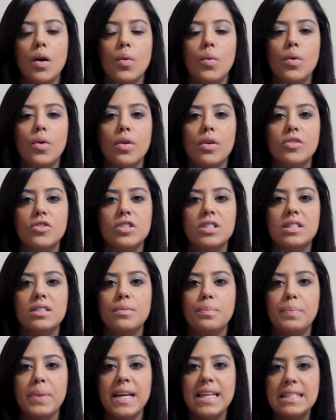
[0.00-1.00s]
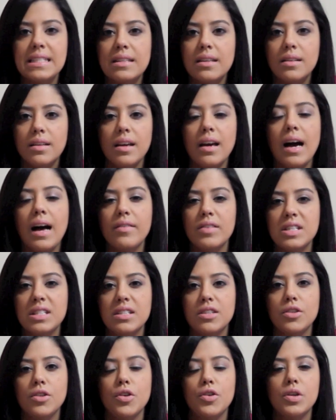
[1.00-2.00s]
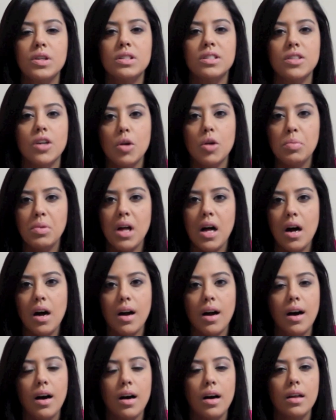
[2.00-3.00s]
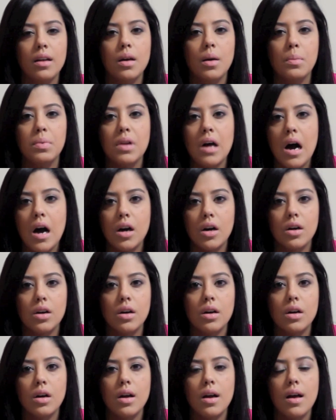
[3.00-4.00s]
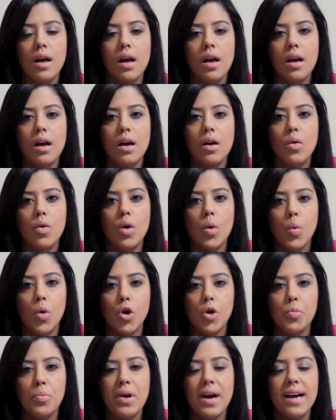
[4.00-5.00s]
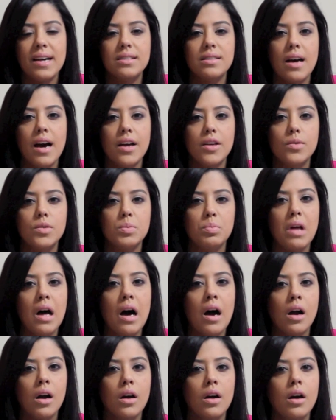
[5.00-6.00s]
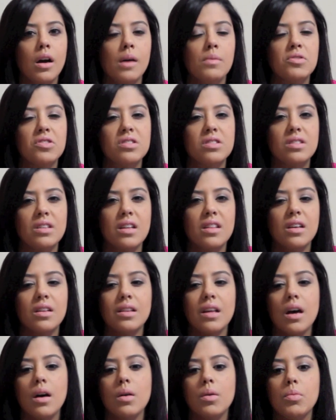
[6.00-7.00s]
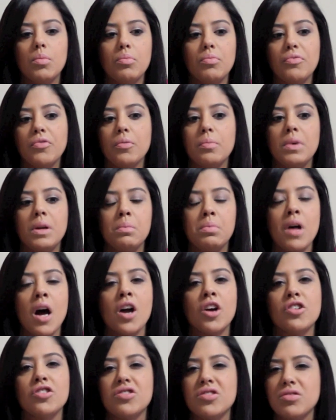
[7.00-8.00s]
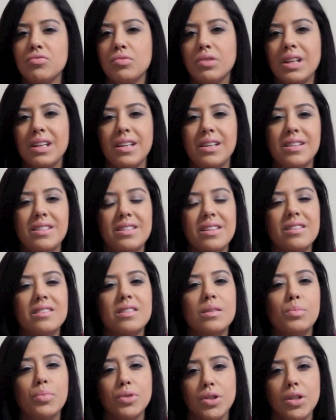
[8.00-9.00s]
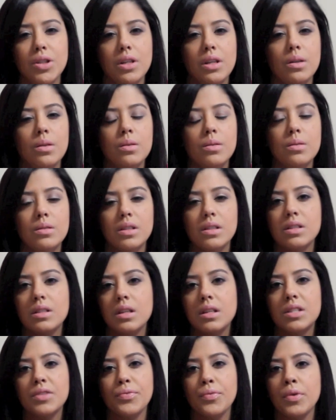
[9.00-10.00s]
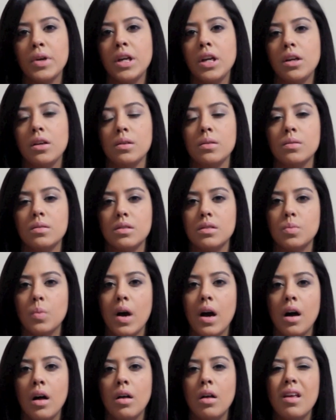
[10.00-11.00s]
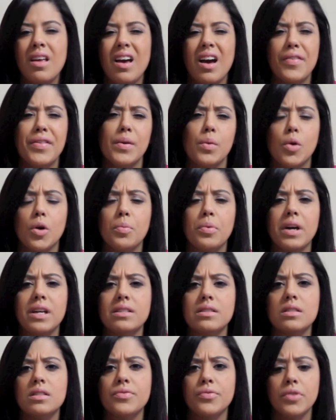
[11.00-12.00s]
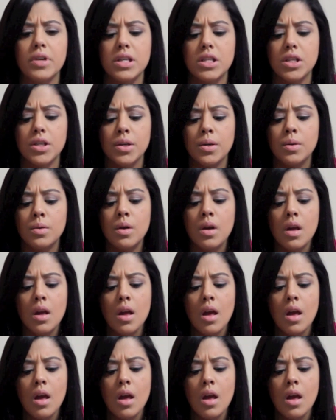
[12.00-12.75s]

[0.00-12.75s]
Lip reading: Well, just basically, obviously, you can start a blog on Blogger or WordPress. I use Blogger. I think that for me, Blogger is just really easy and simple to use. It's free to use as well. I think WordPress is free too.